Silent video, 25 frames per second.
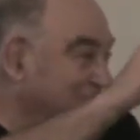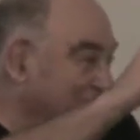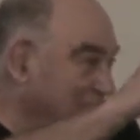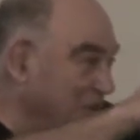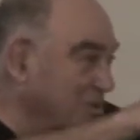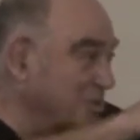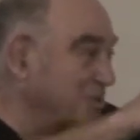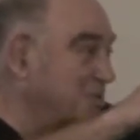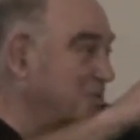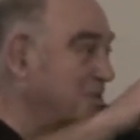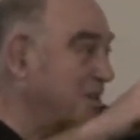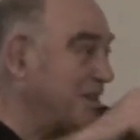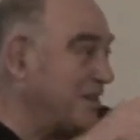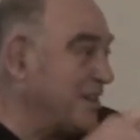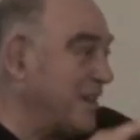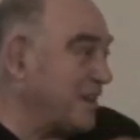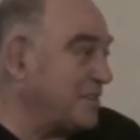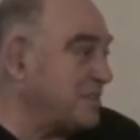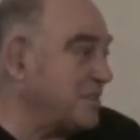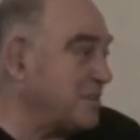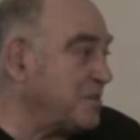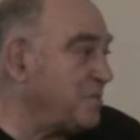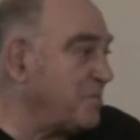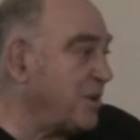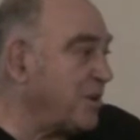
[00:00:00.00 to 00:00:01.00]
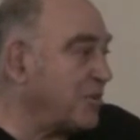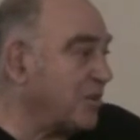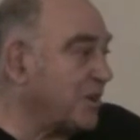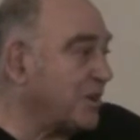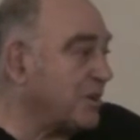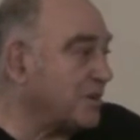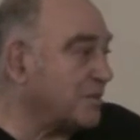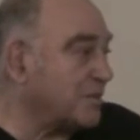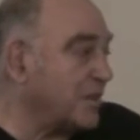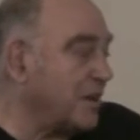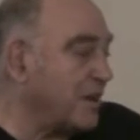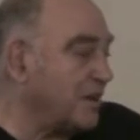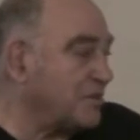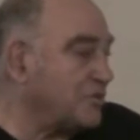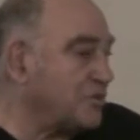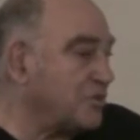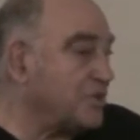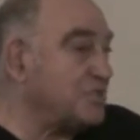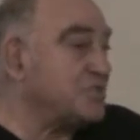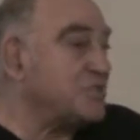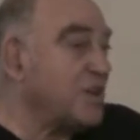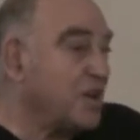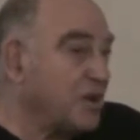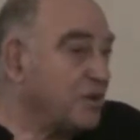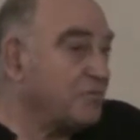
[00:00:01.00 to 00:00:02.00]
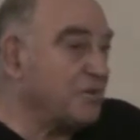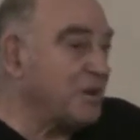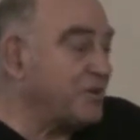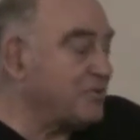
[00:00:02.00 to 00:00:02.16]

those Latin American countries,